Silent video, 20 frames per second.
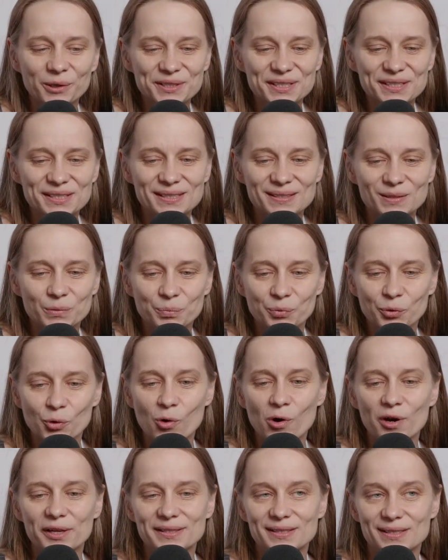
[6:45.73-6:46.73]

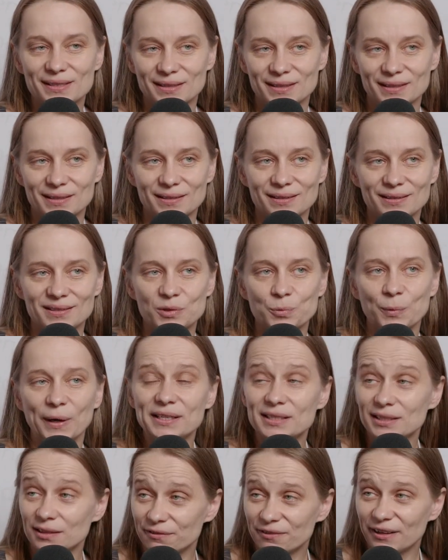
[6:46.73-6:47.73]
supports in
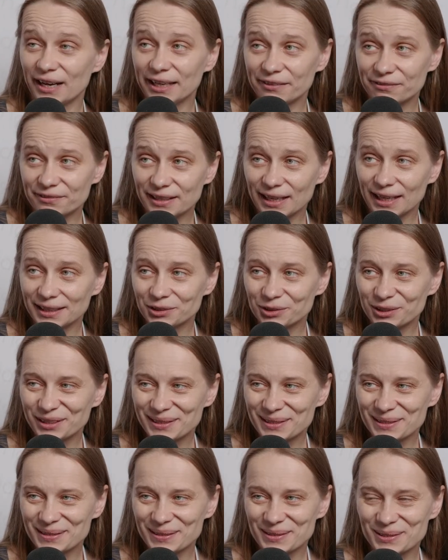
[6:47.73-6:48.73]
25
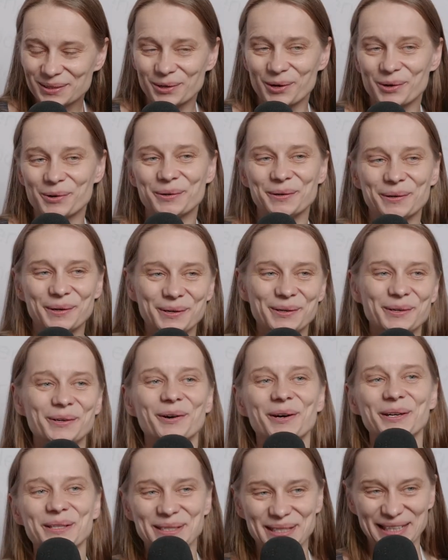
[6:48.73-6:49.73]
countries, so a
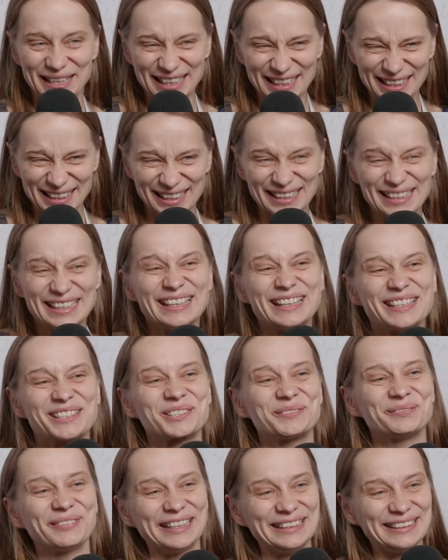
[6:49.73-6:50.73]
lot,
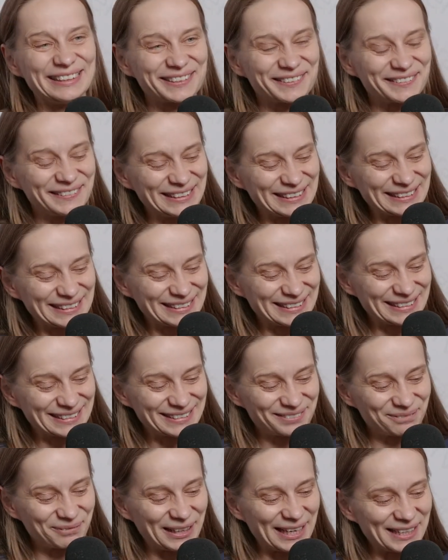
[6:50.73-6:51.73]
too many to
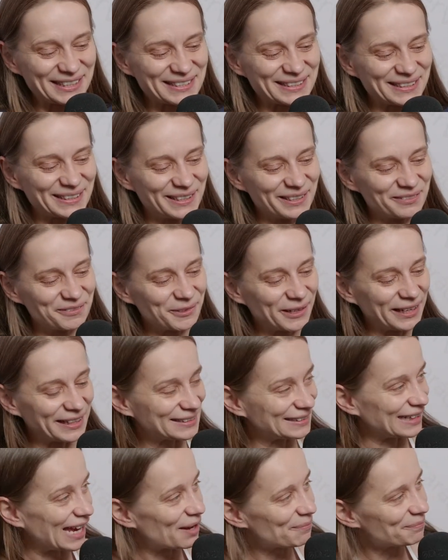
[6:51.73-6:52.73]
list. But for
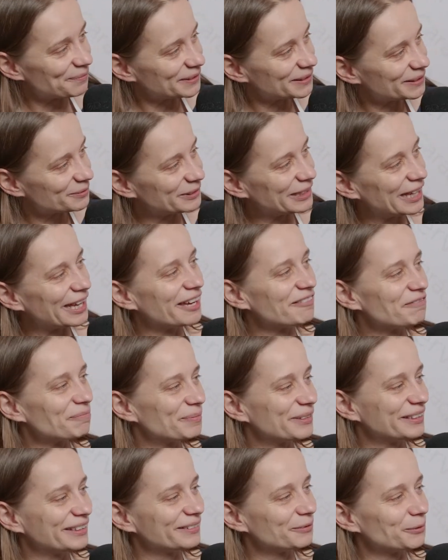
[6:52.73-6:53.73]
example, we have
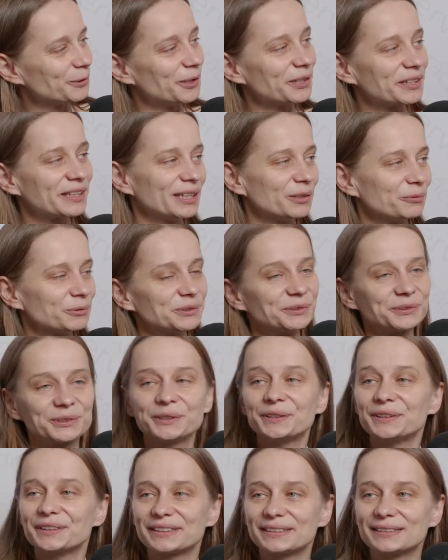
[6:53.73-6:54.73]
been working with
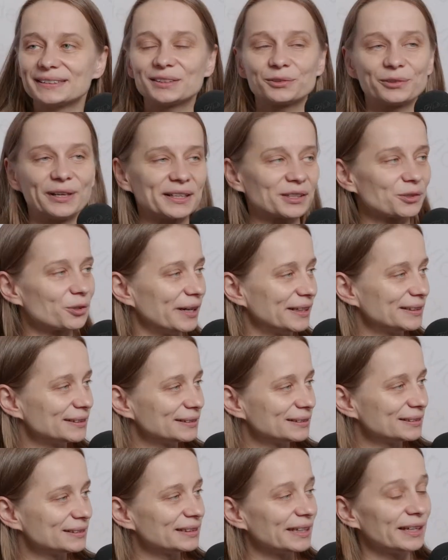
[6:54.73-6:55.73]
Kyrgyz Red
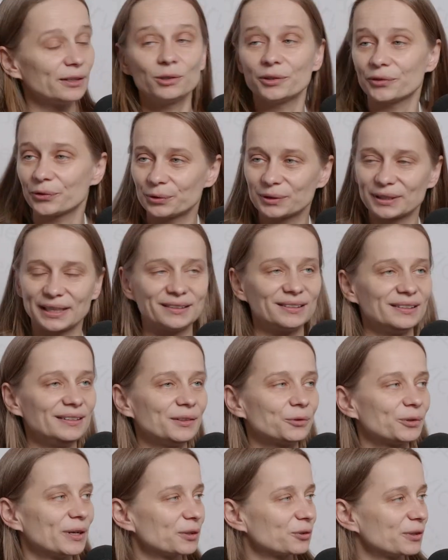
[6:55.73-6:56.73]
Crescent and also
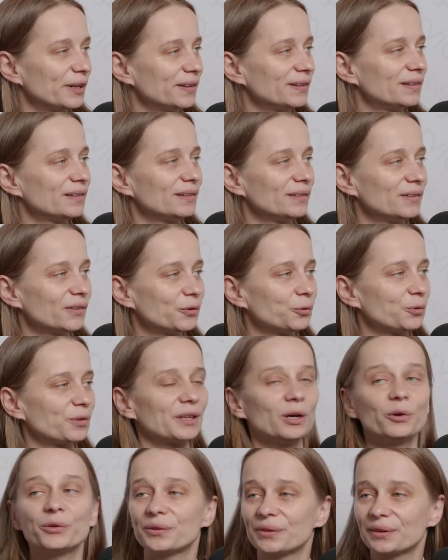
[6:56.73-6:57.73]
Tajik Red Crescent since
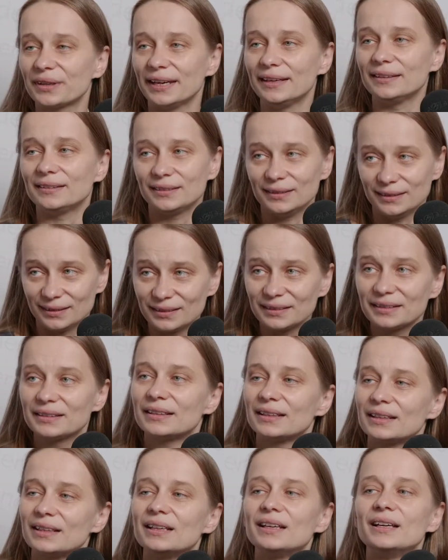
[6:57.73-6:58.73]
2018,
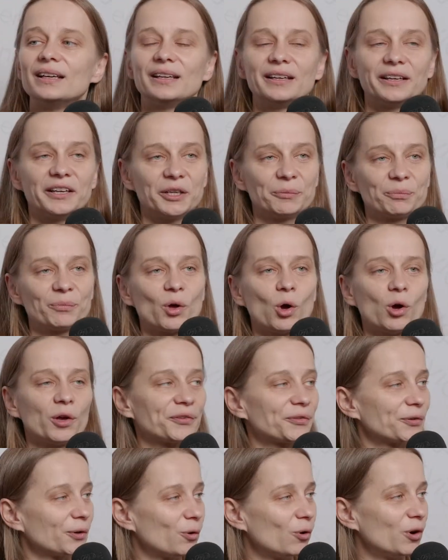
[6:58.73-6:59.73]

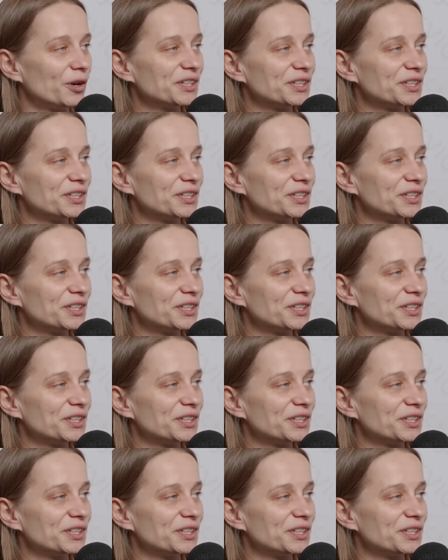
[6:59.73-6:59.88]
also on